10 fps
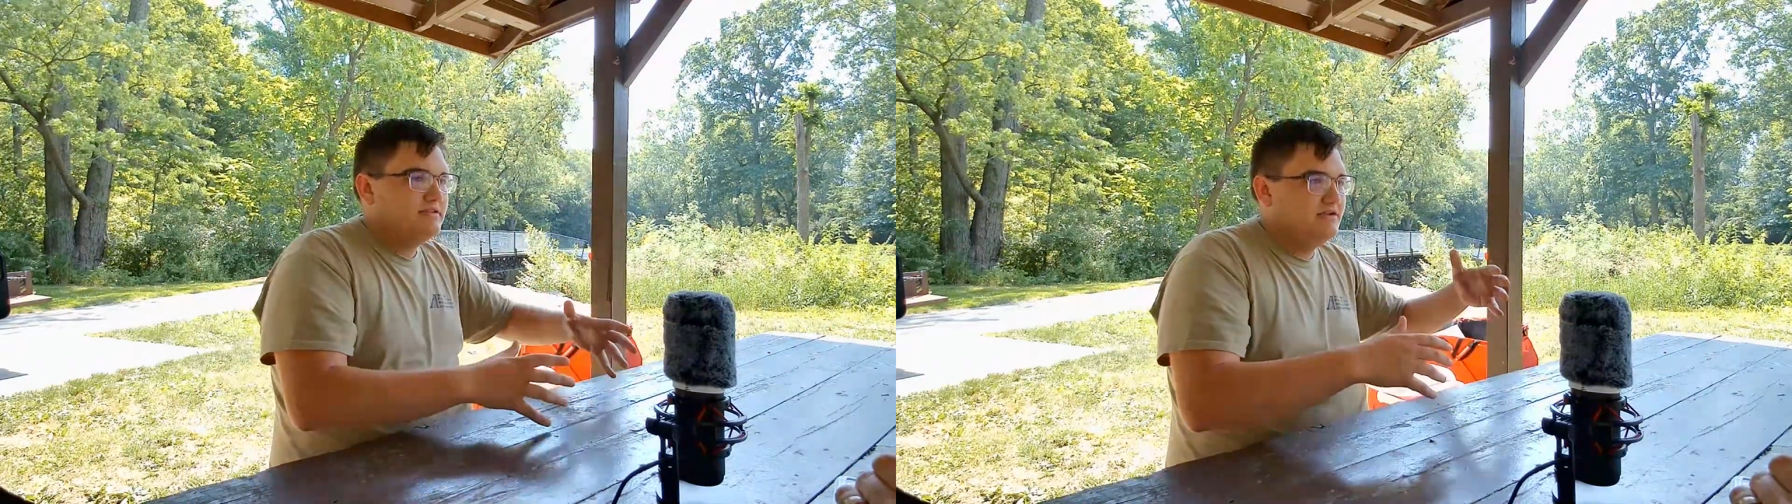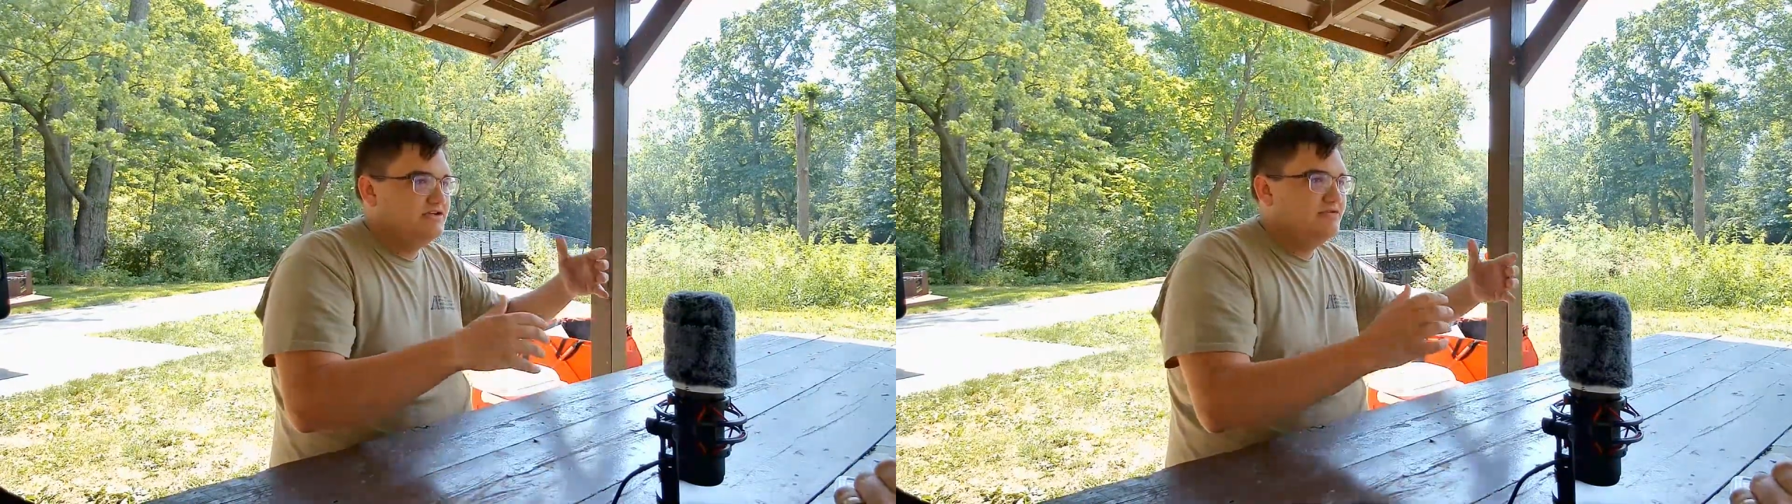
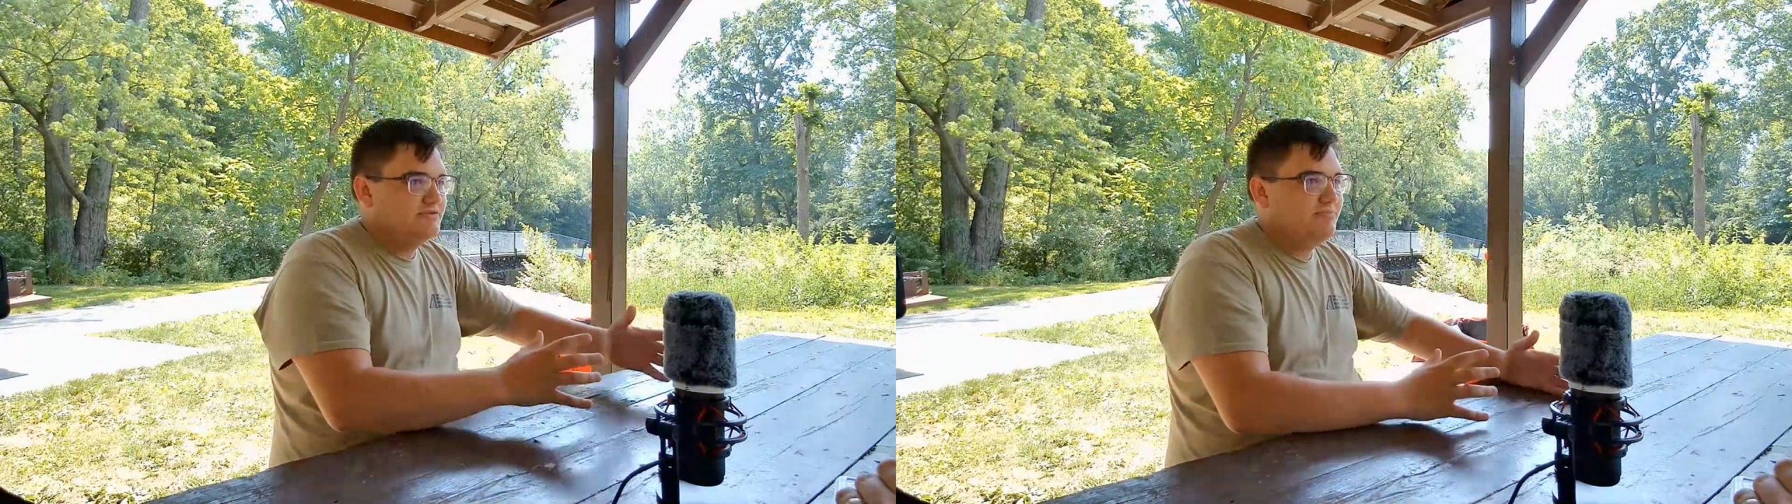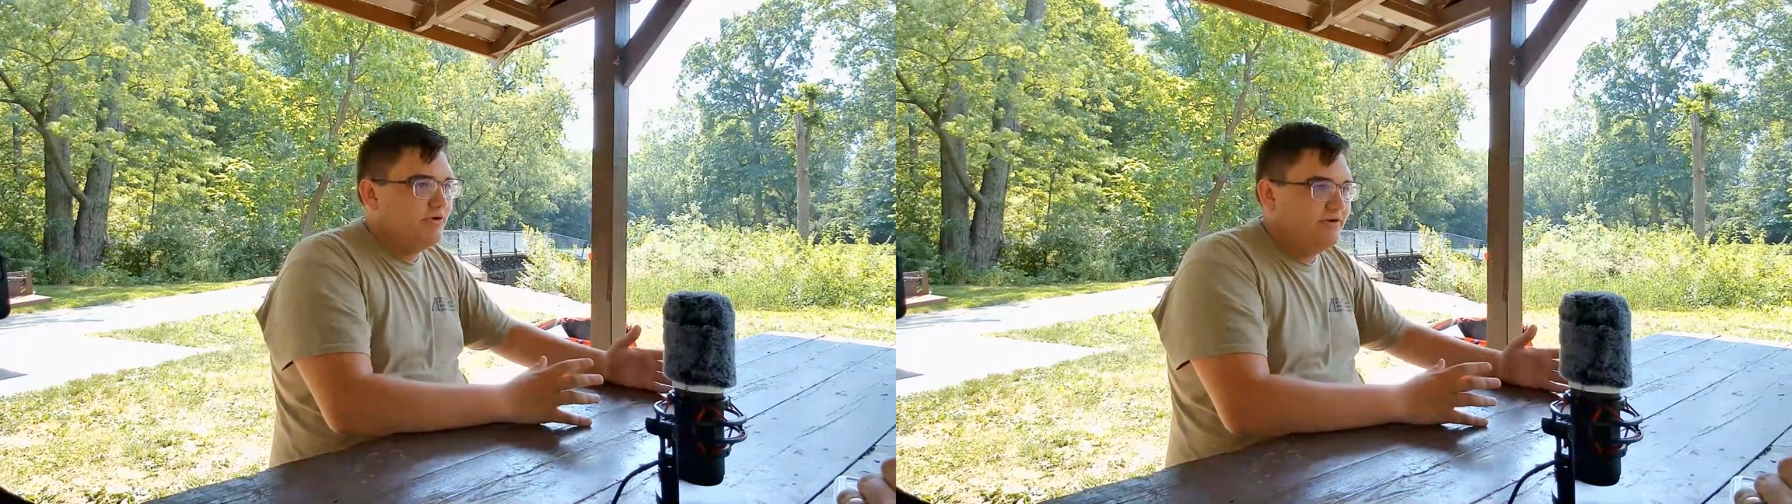she was
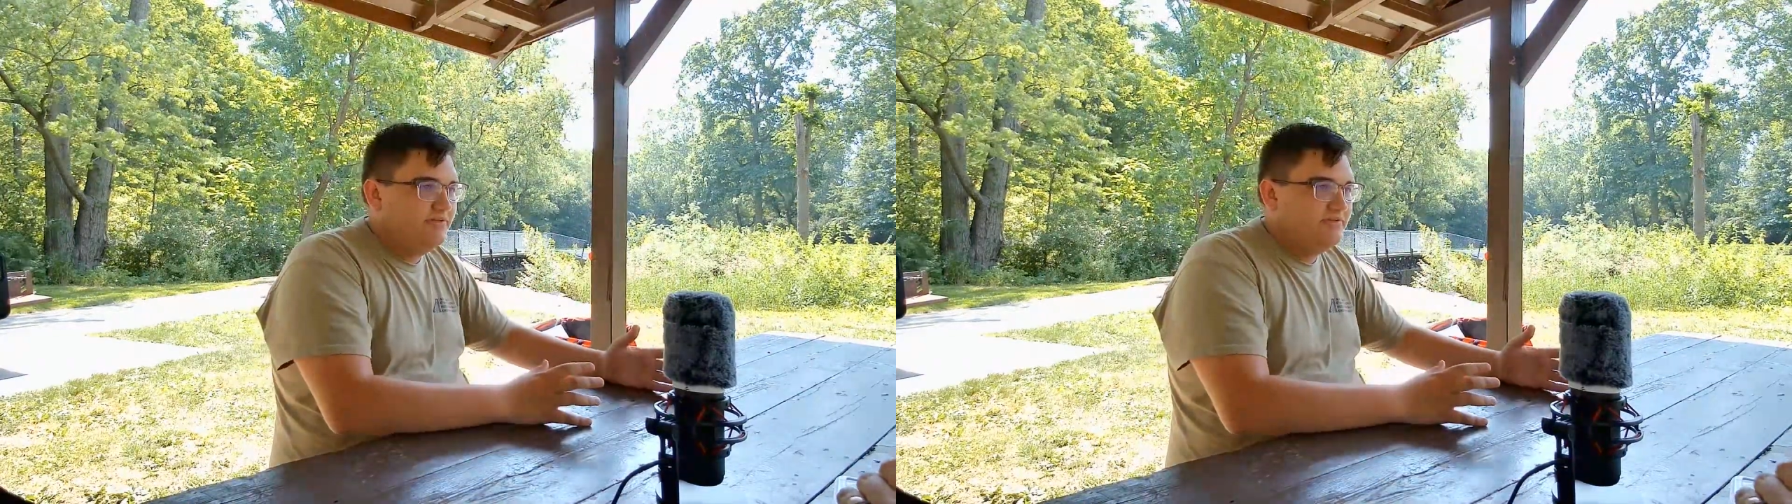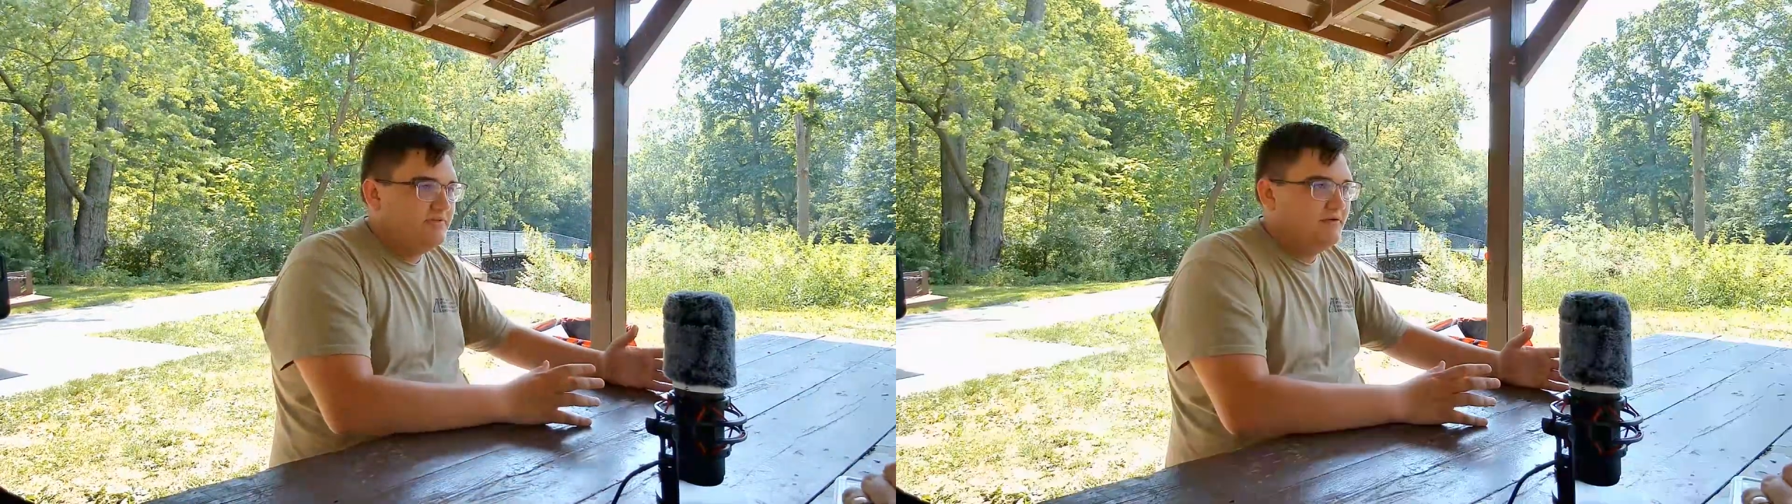born
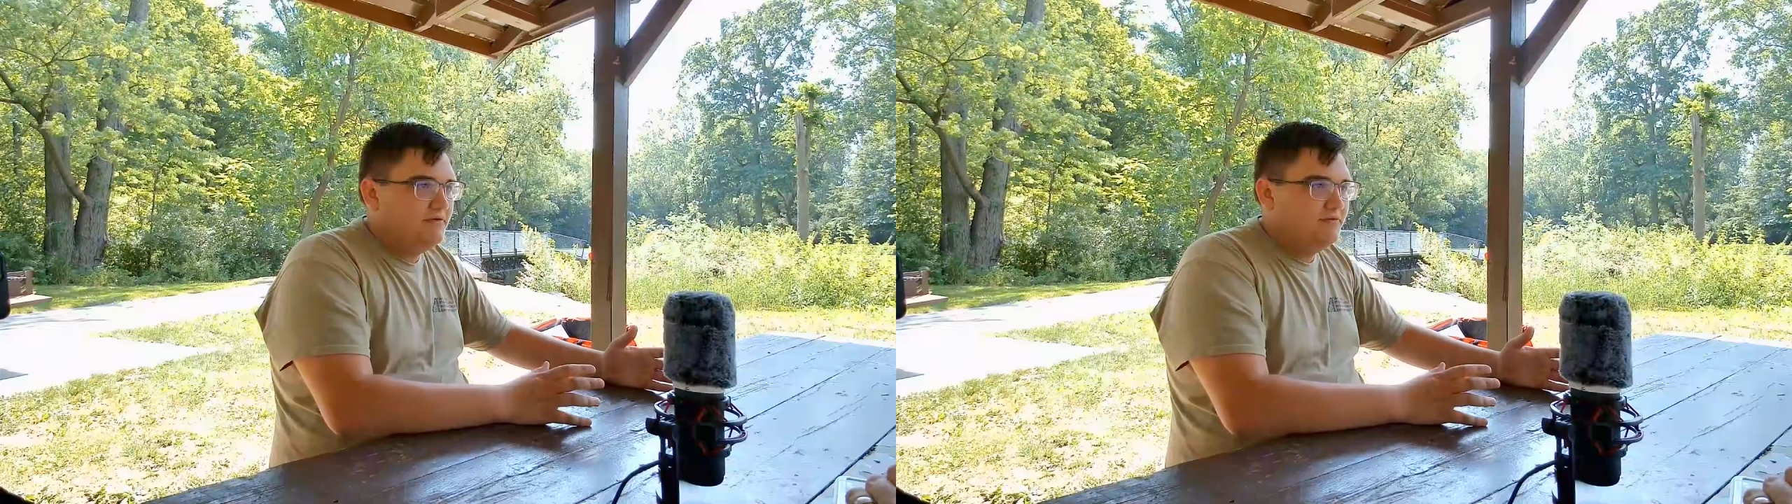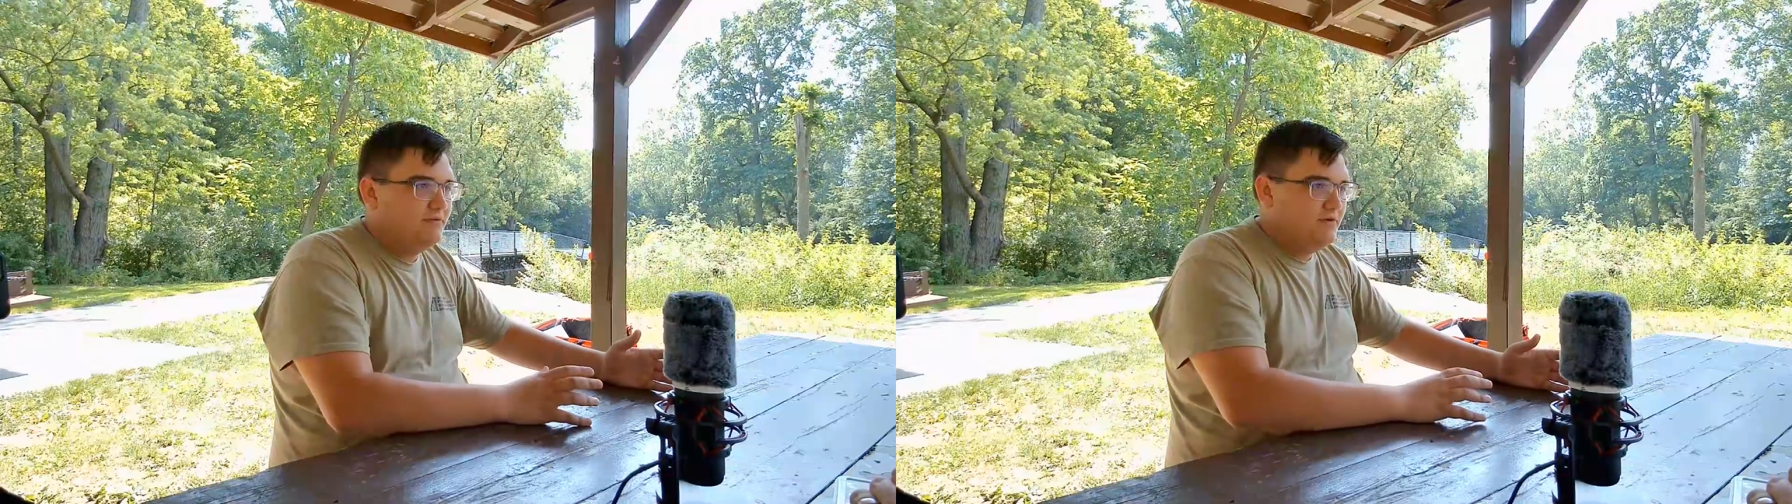into.
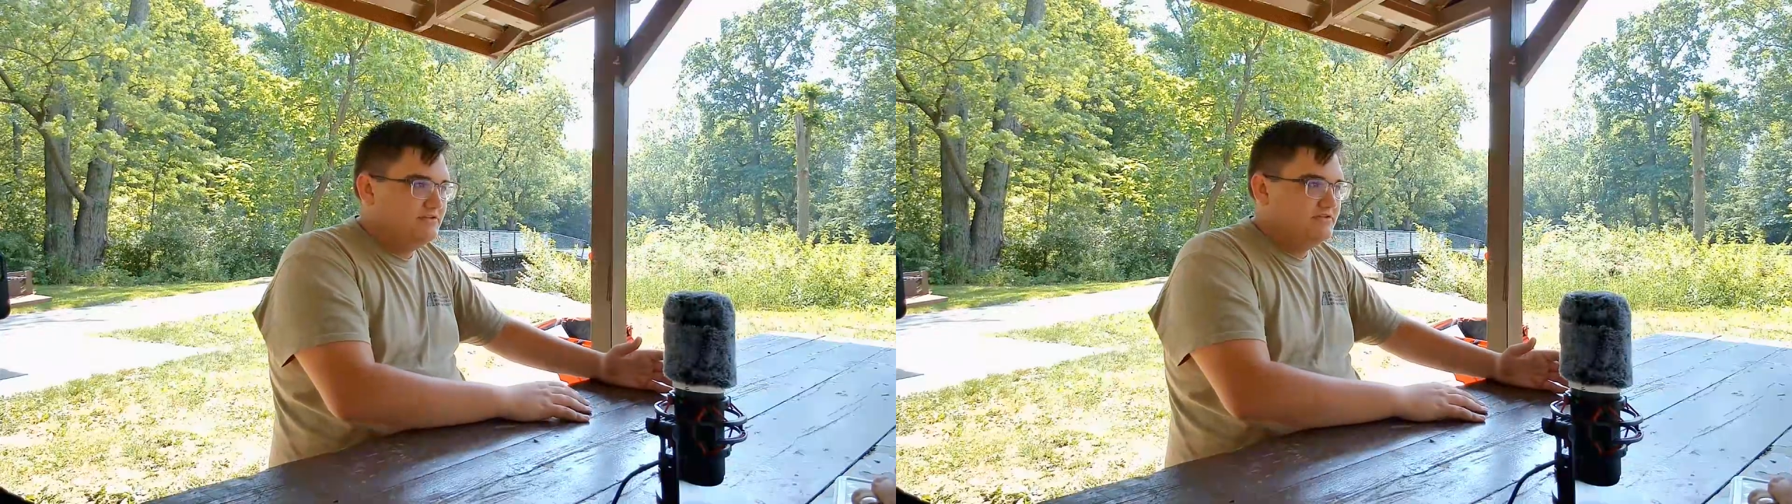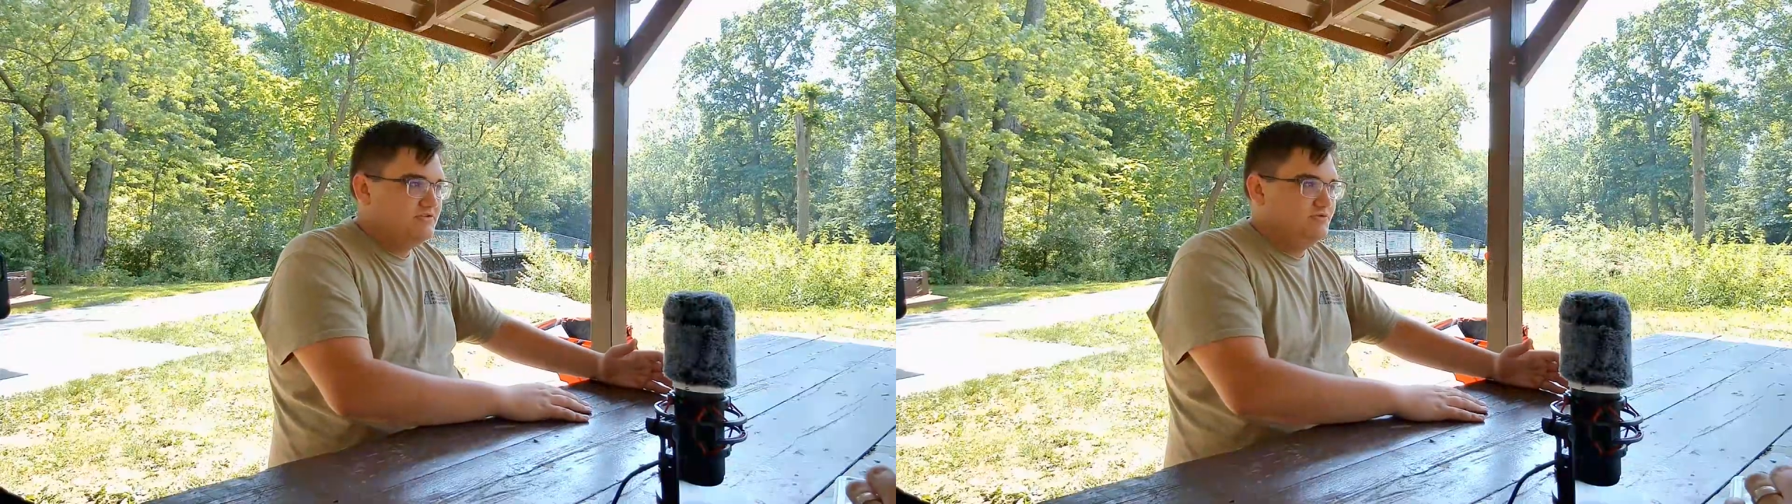The
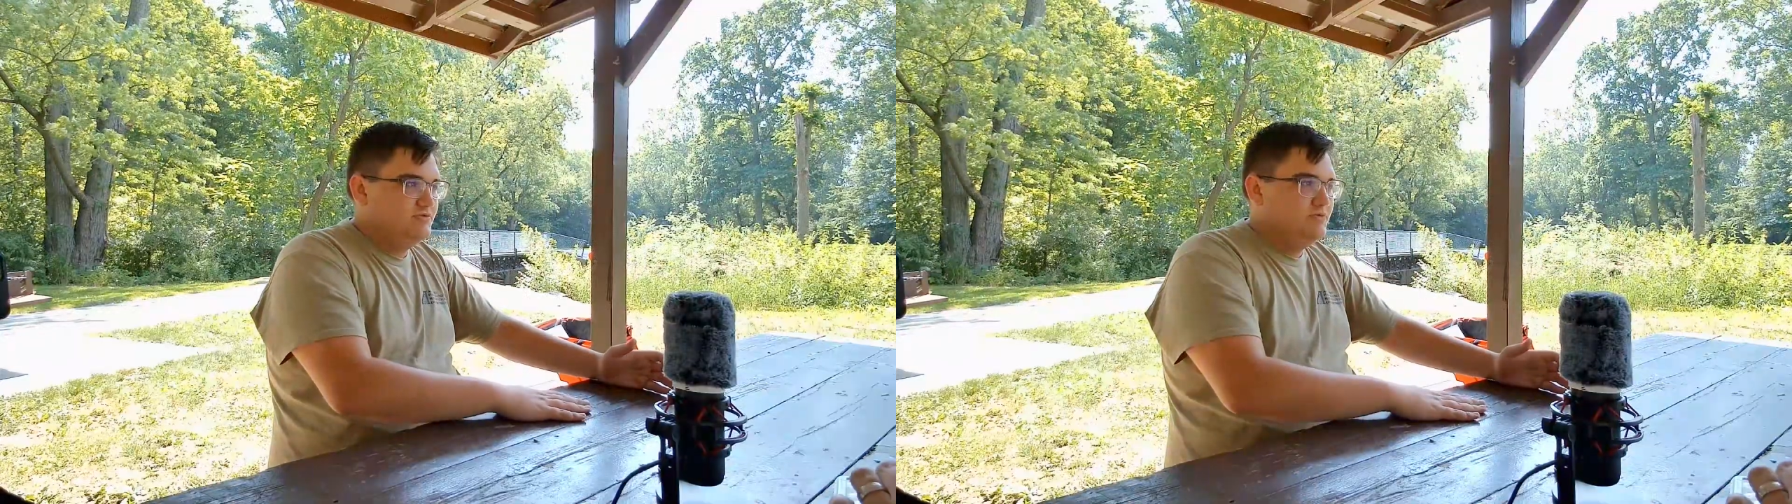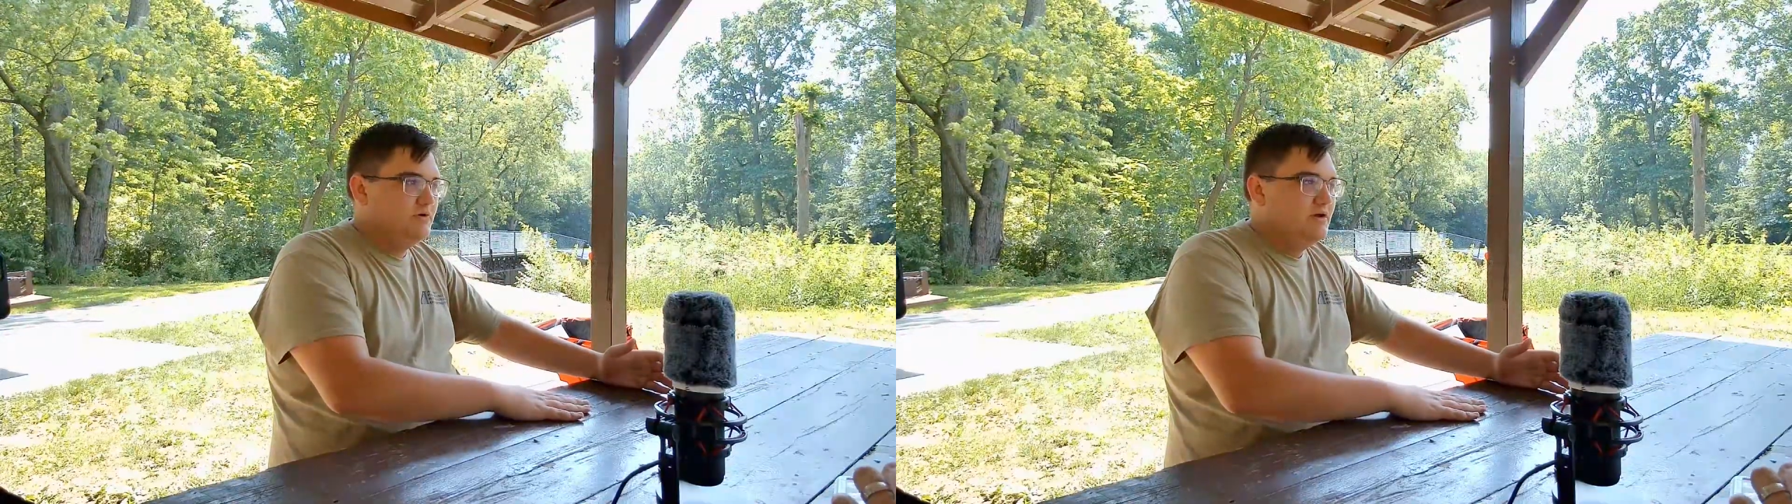ones who